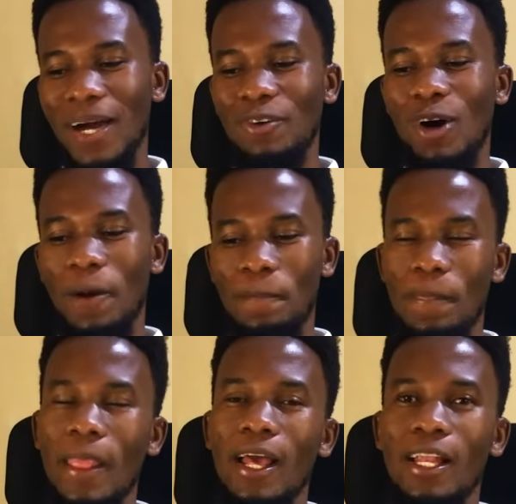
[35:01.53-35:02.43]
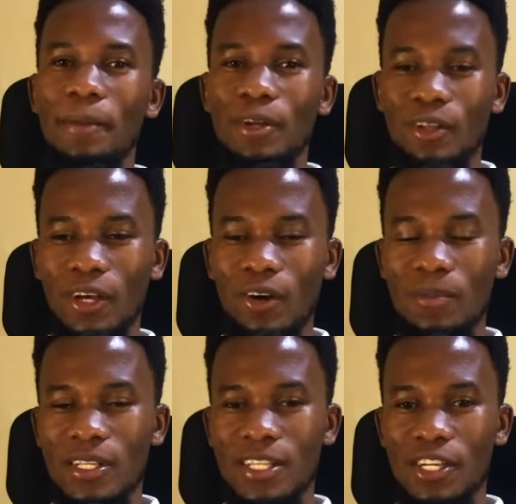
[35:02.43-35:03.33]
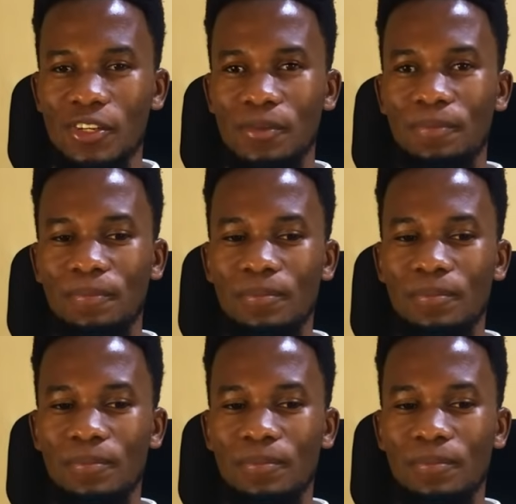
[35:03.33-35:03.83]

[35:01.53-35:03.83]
Wow. Let me know in the comment section.